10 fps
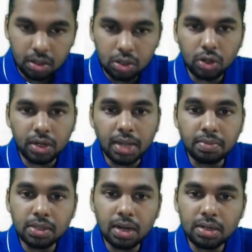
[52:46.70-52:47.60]
Your time
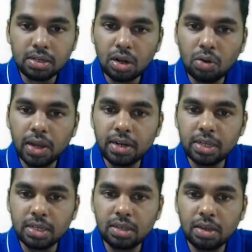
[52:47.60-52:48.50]
starts now. I'll
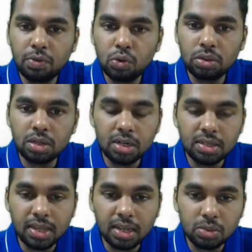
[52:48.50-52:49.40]
just give you 30
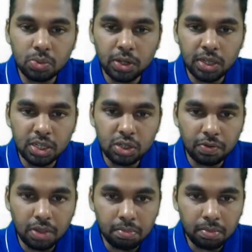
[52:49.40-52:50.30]
seconds for each of
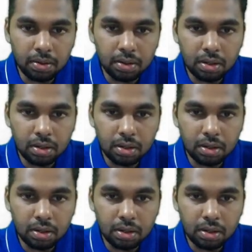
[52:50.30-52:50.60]
them.